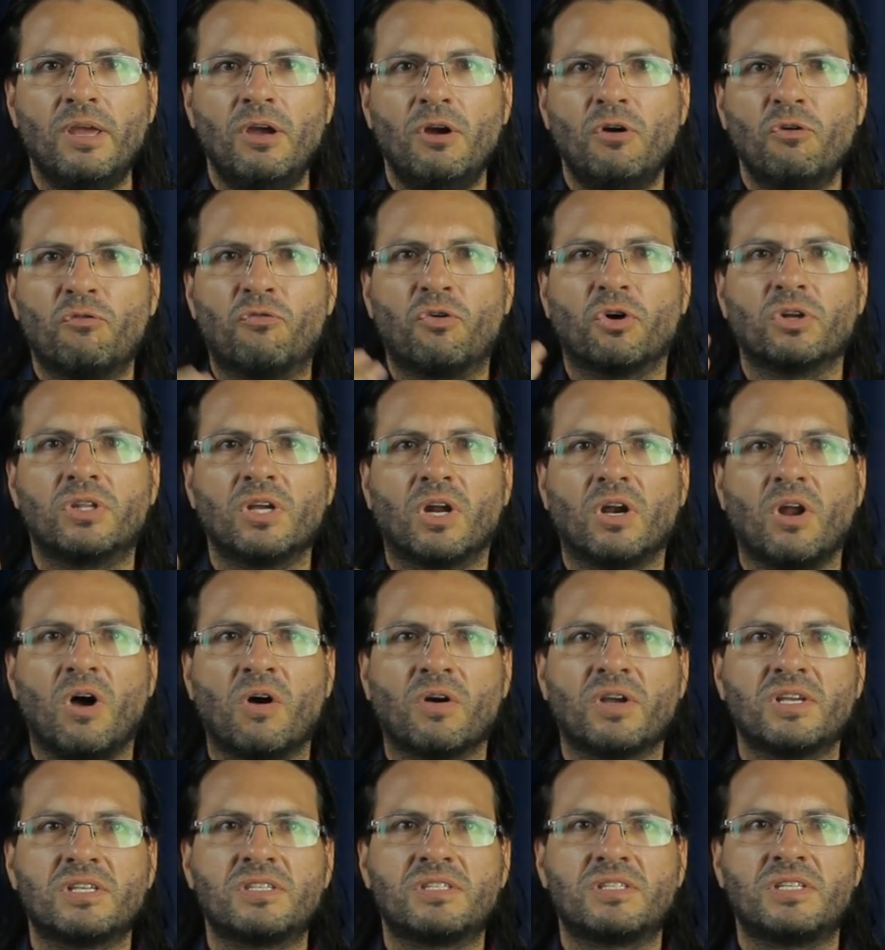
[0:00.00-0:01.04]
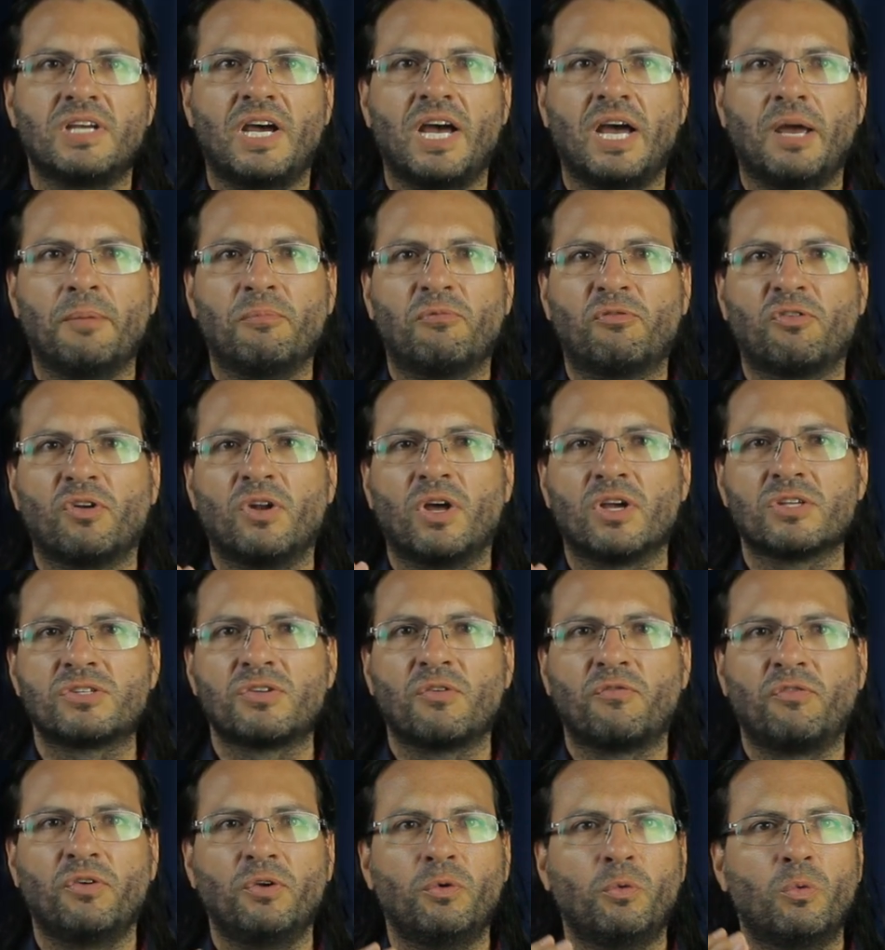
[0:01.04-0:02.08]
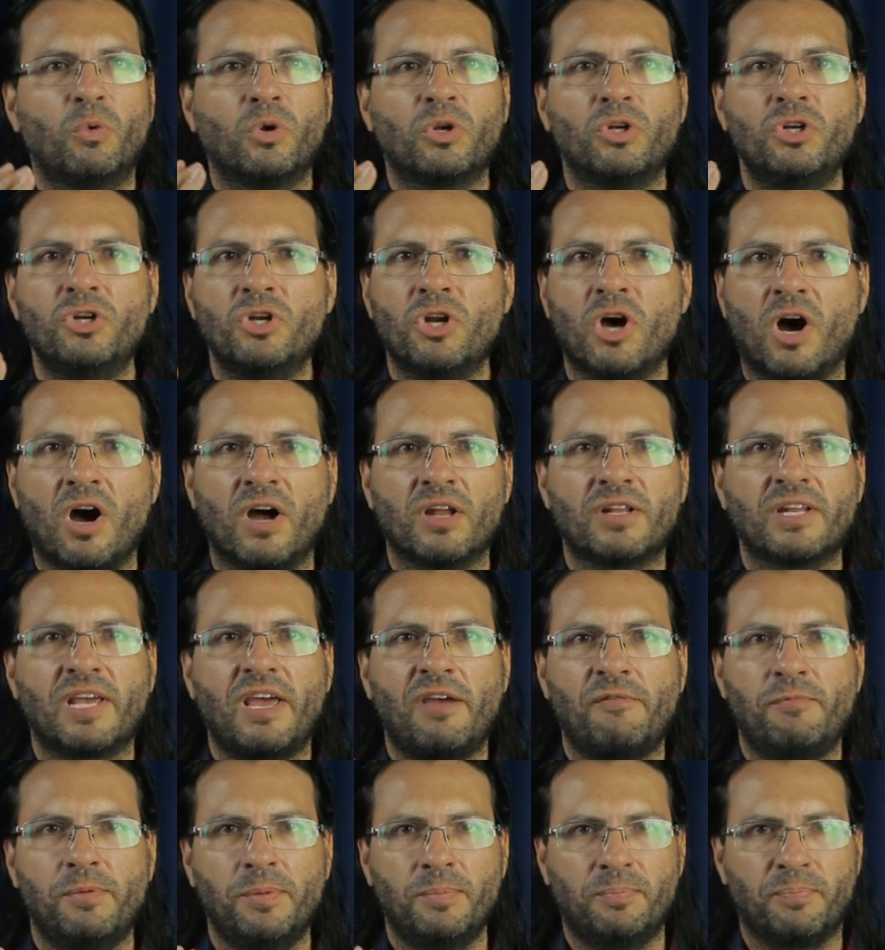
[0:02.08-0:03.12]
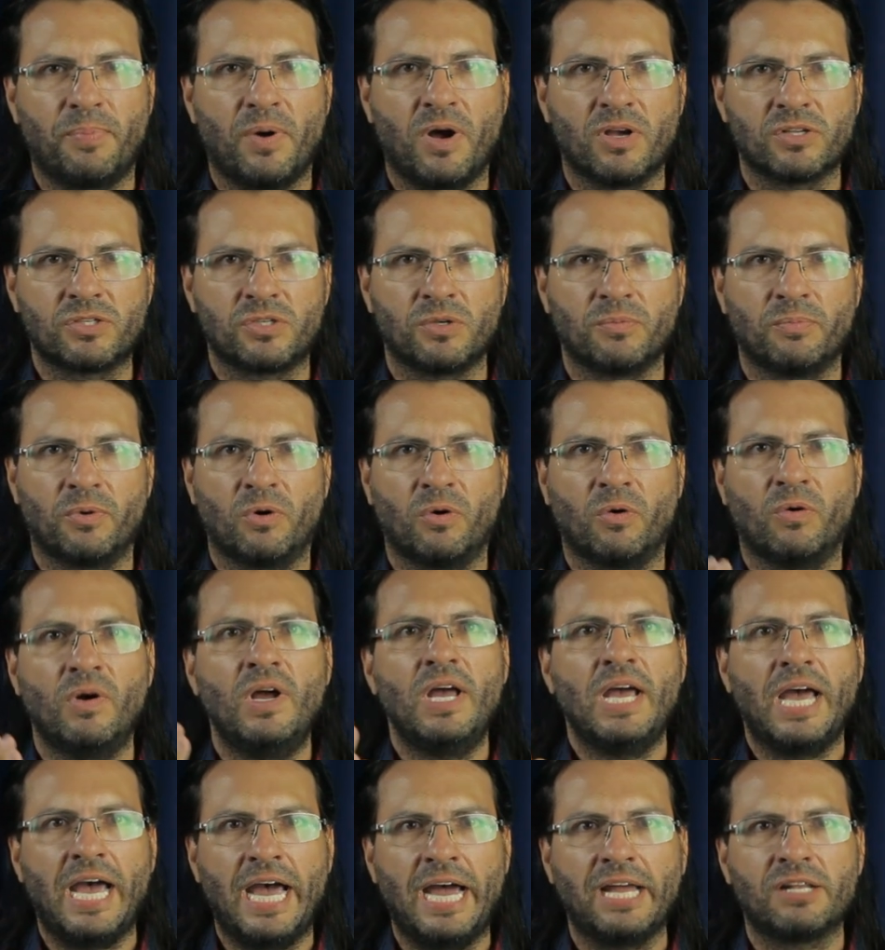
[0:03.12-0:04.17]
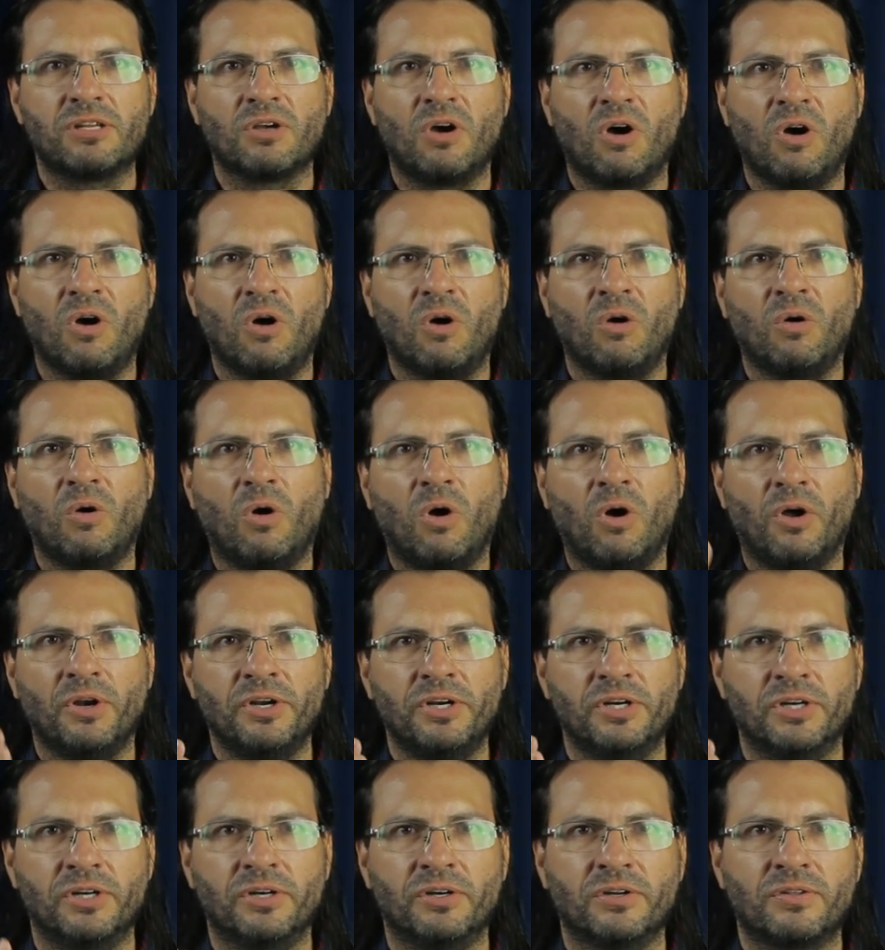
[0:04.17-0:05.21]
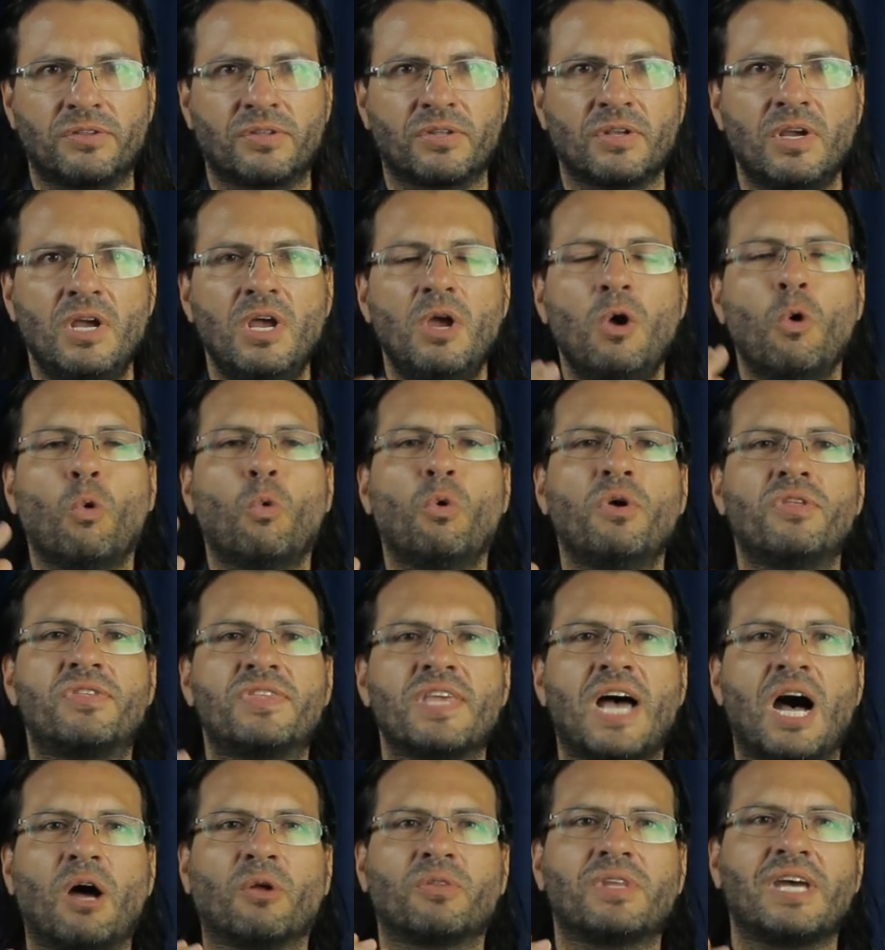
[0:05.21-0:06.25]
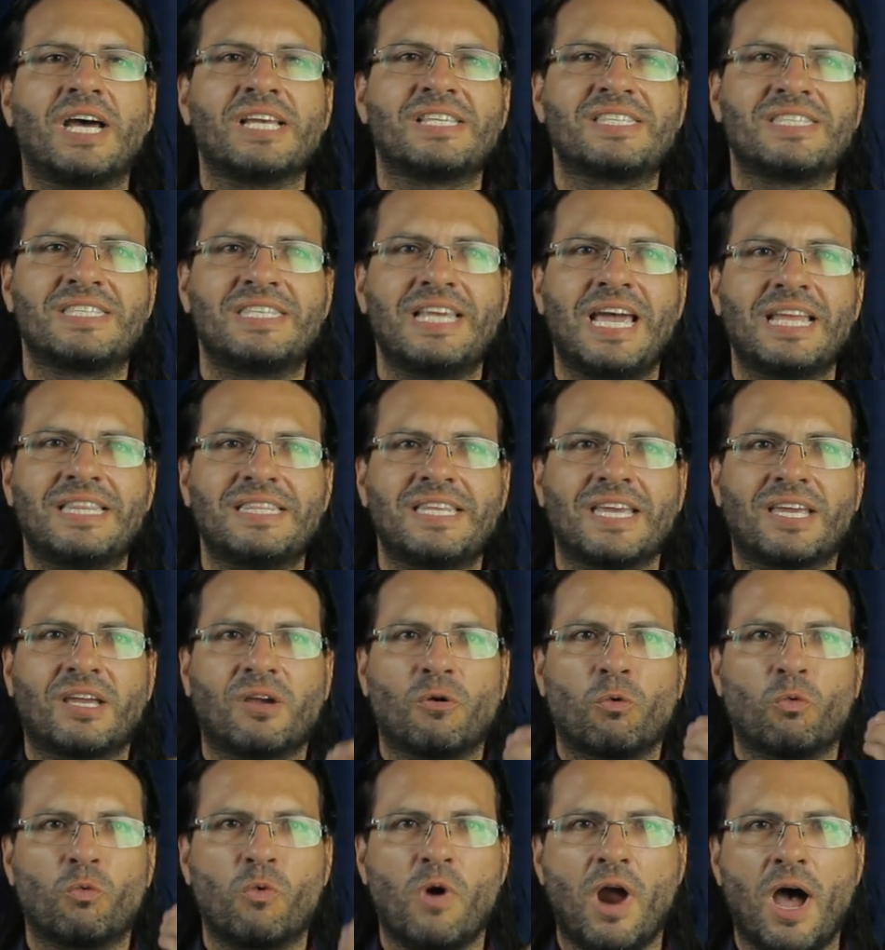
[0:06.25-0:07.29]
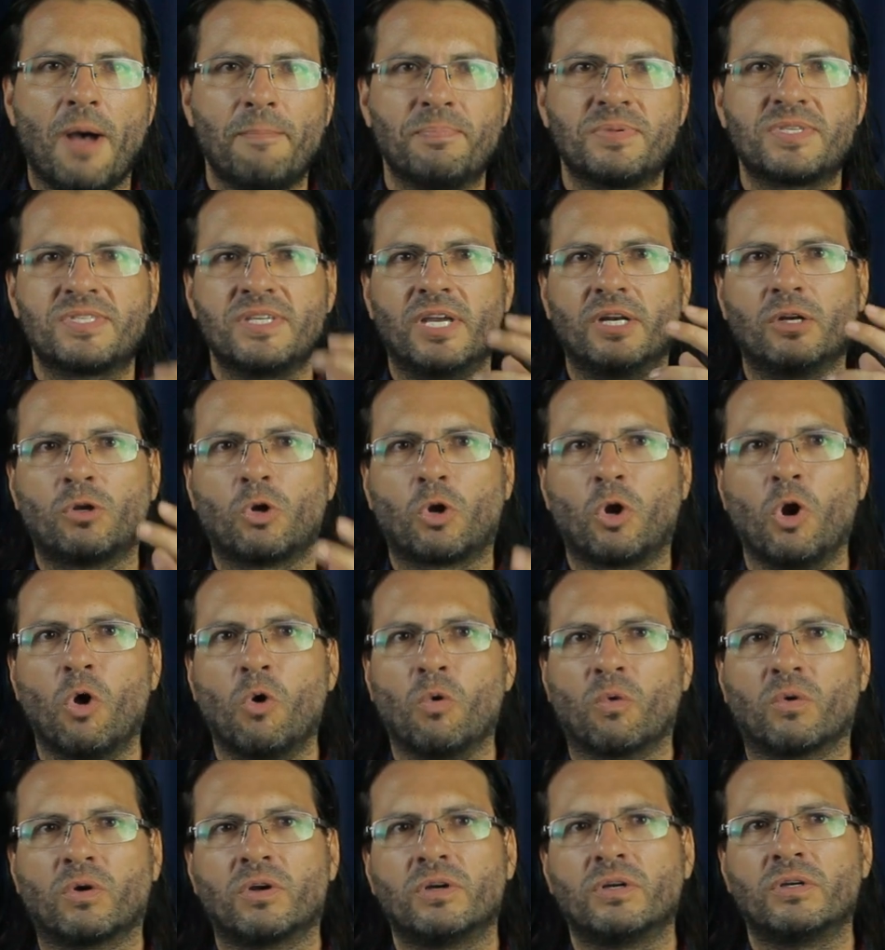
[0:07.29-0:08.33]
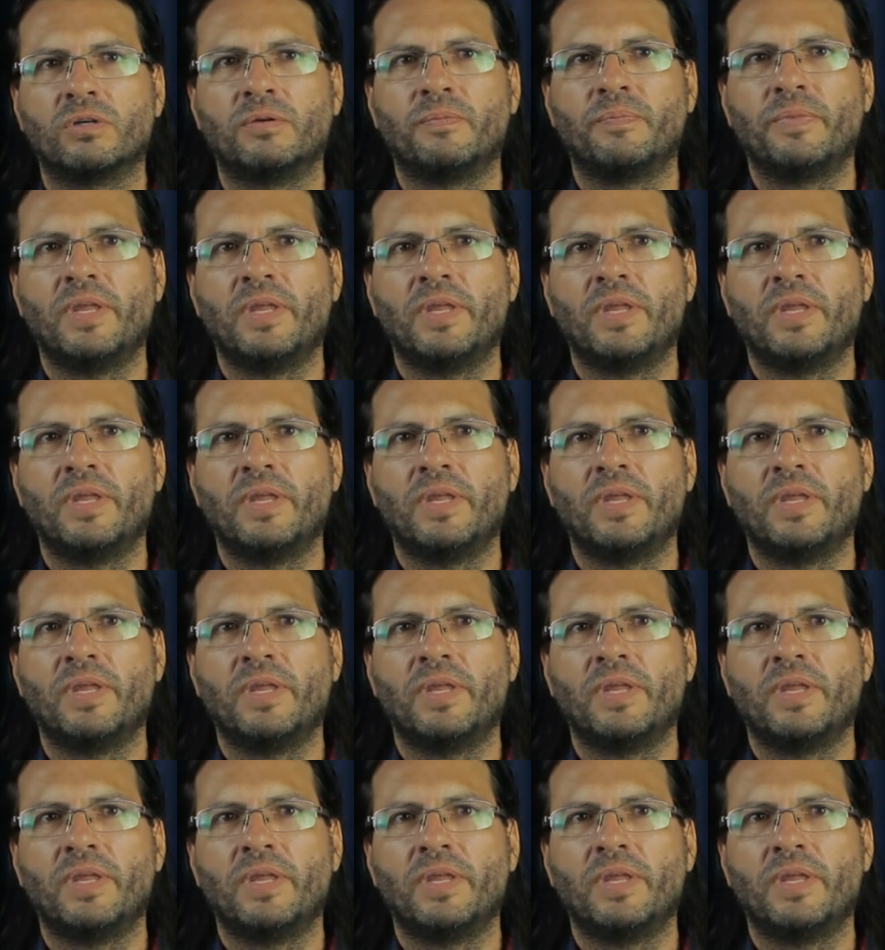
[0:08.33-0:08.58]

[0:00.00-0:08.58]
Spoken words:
For the longest time, philosophy would not have been possible at all on earth without ascetic wraps and cloak,